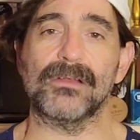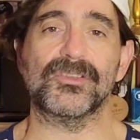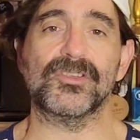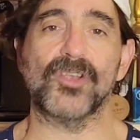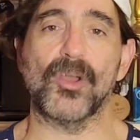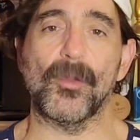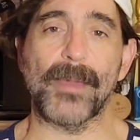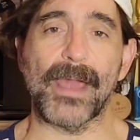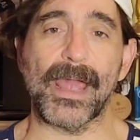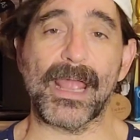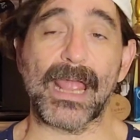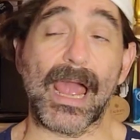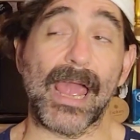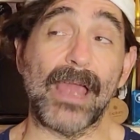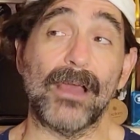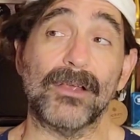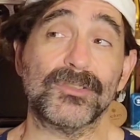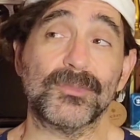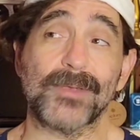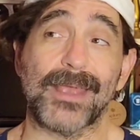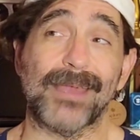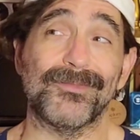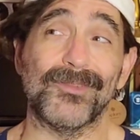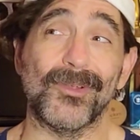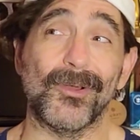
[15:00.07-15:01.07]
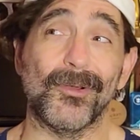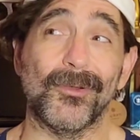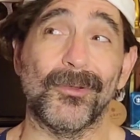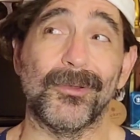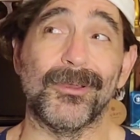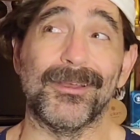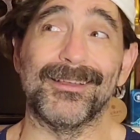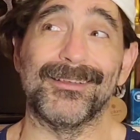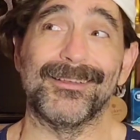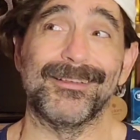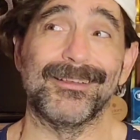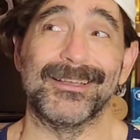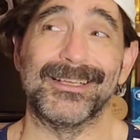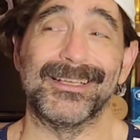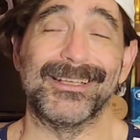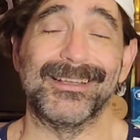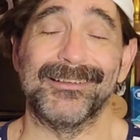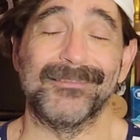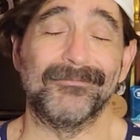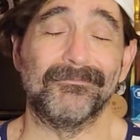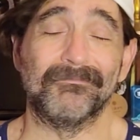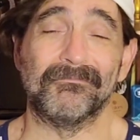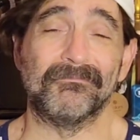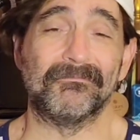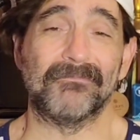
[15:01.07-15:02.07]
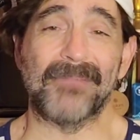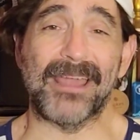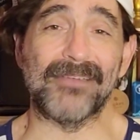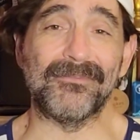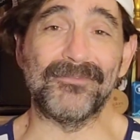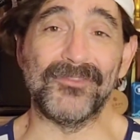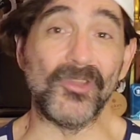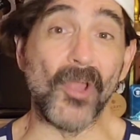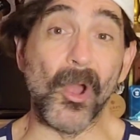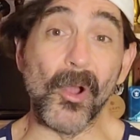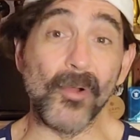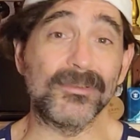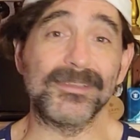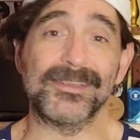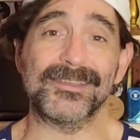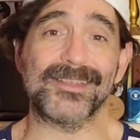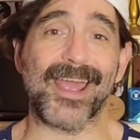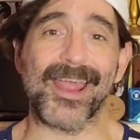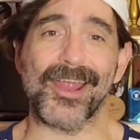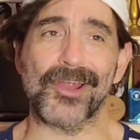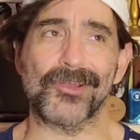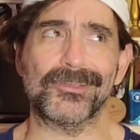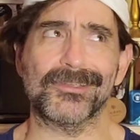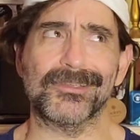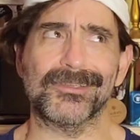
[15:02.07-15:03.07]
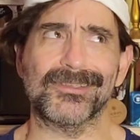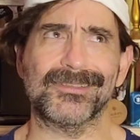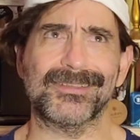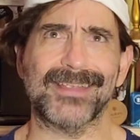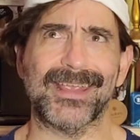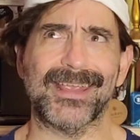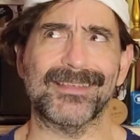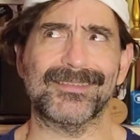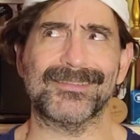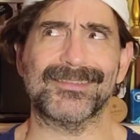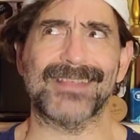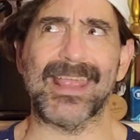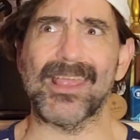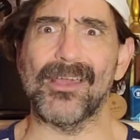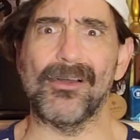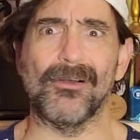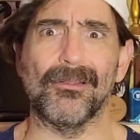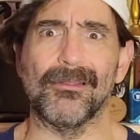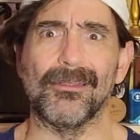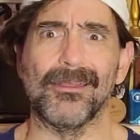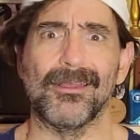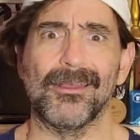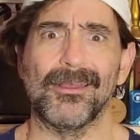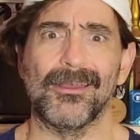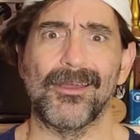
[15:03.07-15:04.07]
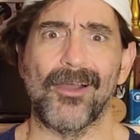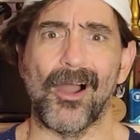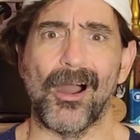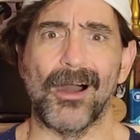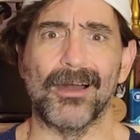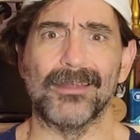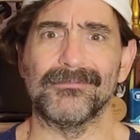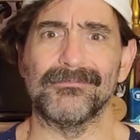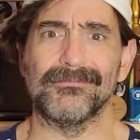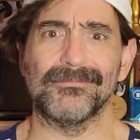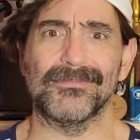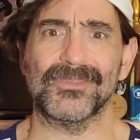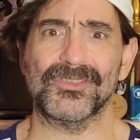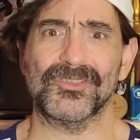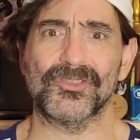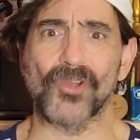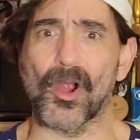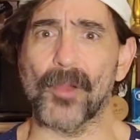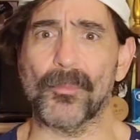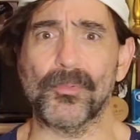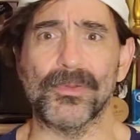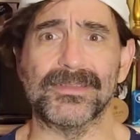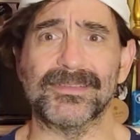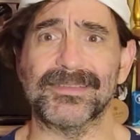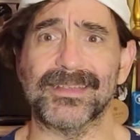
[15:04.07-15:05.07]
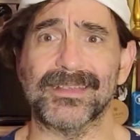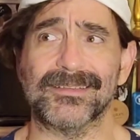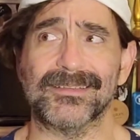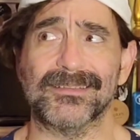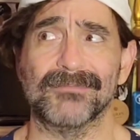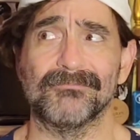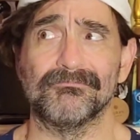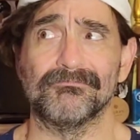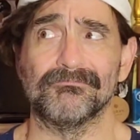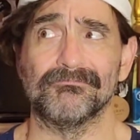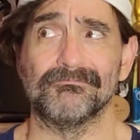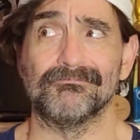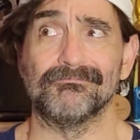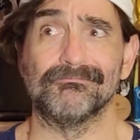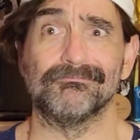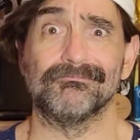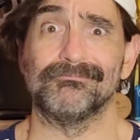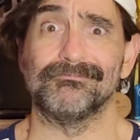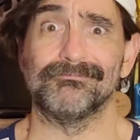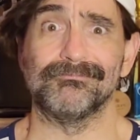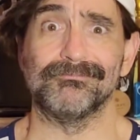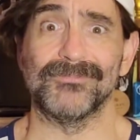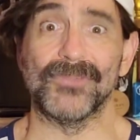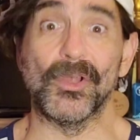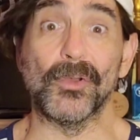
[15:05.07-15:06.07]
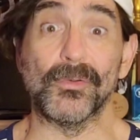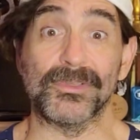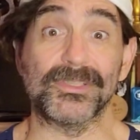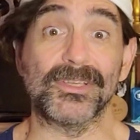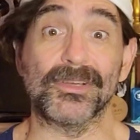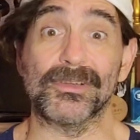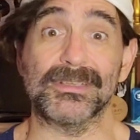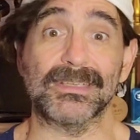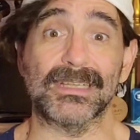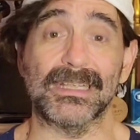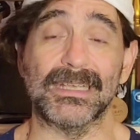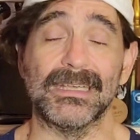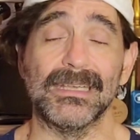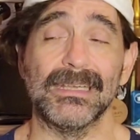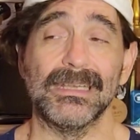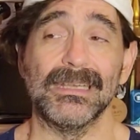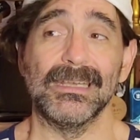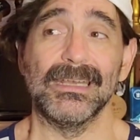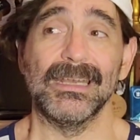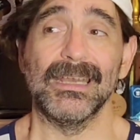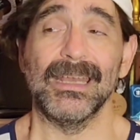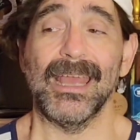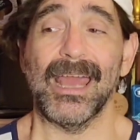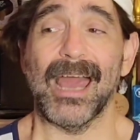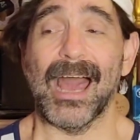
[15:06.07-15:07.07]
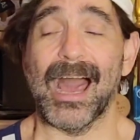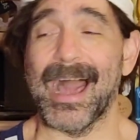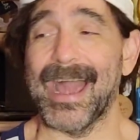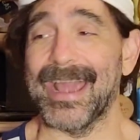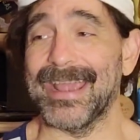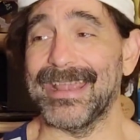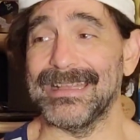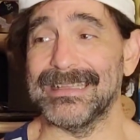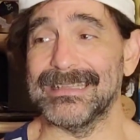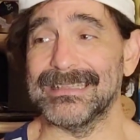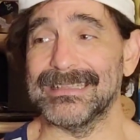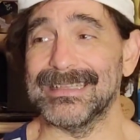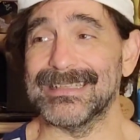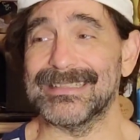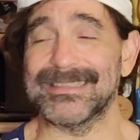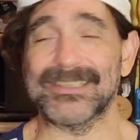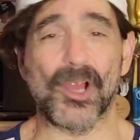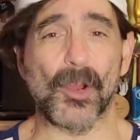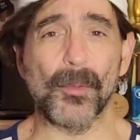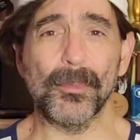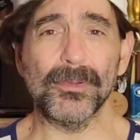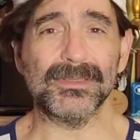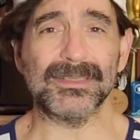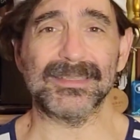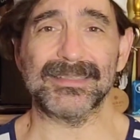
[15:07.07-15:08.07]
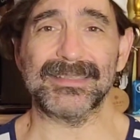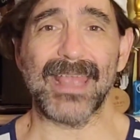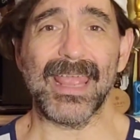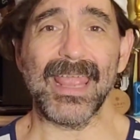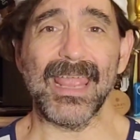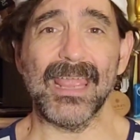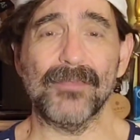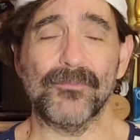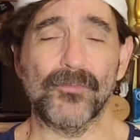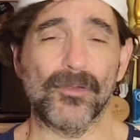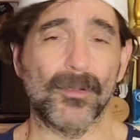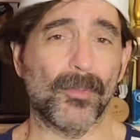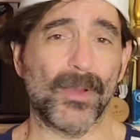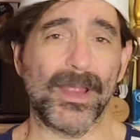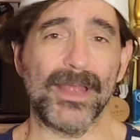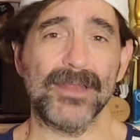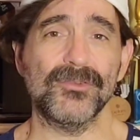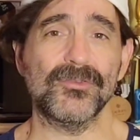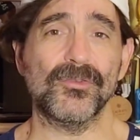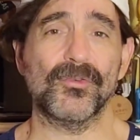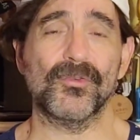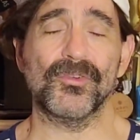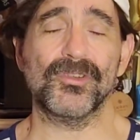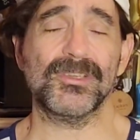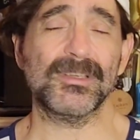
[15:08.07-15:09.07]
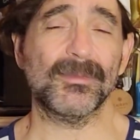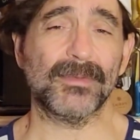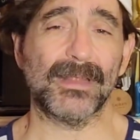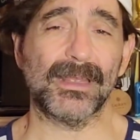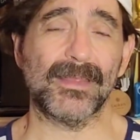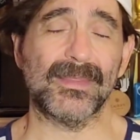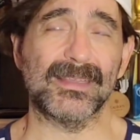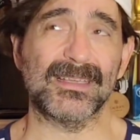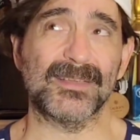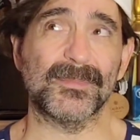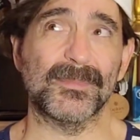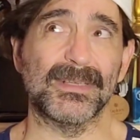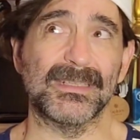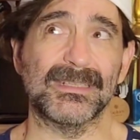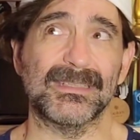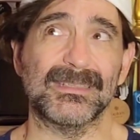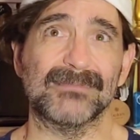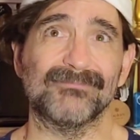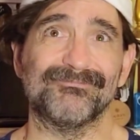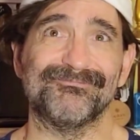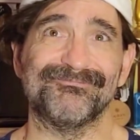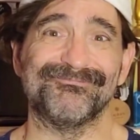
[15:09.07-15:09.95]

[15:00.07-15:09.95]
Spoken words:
to go back. I also have no desire to sail on Star Princess. No, seriously. It's terrible to say for a brand new cruise ship like this, but